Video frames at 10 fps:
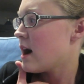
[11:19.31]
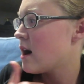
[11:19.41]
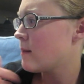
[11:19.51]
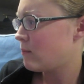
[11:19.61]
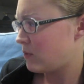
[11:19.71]

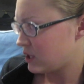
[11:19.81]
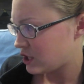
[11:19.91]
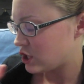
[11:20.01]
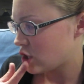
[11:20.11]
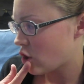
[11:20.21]
The
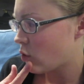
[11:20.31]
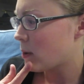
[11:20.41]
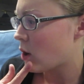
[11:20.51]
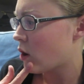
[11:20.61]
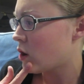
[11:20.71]

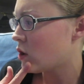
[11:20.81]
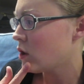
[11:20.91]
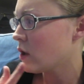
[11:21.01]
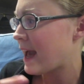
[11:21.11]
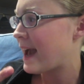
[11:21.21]

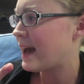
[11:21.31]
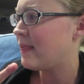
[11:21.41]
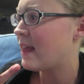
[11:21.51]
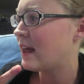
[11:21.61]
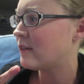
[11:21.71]
snowball,
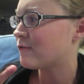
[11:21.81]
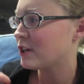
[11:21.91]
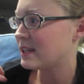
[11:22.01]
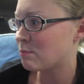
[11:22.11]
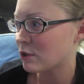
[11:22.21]
and then
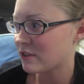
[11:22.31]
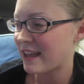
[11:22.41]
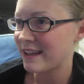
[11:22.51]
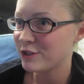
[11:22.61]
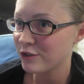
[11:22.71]
for his
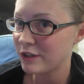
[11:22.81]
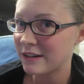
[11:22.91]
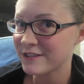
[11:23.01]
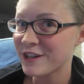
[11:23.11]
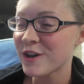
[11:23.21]
birthday 2
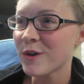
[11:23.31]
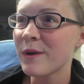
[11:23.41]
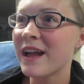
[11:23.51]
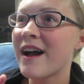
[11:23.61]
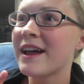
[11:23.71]
years ago,
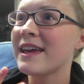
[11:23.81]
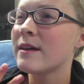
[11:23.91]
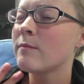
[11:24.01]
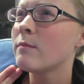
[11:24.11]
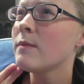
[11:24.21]
we got
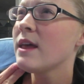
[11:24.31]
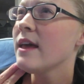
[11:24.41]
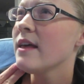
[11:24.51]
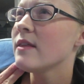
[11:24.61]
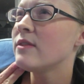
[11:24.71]
him
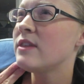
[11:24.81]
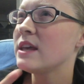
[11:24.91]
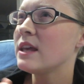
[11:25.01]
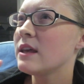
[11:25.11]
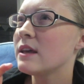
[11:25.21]

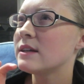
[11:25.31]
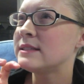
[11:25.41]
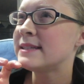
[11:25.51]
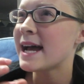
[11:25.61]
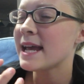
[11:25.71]
the
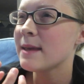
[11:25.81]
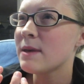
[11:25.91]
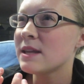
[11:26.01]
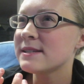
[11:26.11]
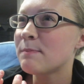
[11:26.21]

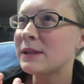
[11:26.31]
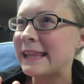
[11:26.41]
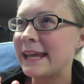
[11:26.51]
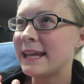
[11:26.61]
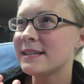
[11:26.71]
diamond
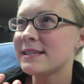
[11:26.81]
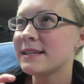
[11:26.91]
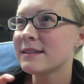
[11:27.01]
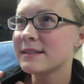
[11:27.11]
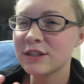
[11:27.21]

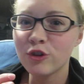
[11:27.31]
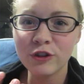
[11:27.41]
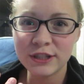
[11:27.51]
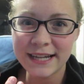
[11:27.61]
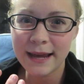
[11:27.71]
plate,
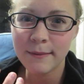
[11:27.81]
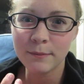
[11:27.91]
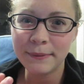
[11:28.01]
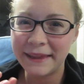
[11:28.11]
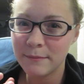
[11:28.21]
silver
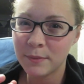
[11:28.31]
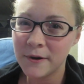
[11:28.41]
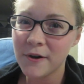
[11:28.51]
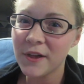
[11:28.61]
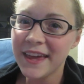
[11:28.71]
diamond plate
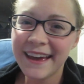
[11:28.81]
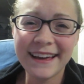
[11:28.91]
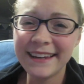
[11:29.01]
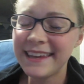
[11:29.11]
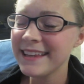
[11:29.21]
ball,
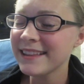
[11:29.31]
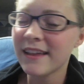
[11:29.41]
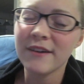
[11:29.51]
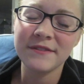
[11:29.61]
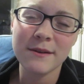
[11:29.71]
and he
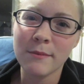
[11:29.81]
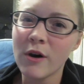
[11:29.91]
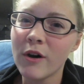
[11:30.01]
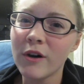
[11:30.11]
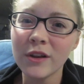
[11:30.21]
loves them
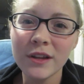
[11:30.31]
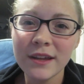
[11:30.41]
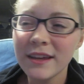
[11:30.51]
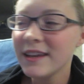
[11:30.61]
all.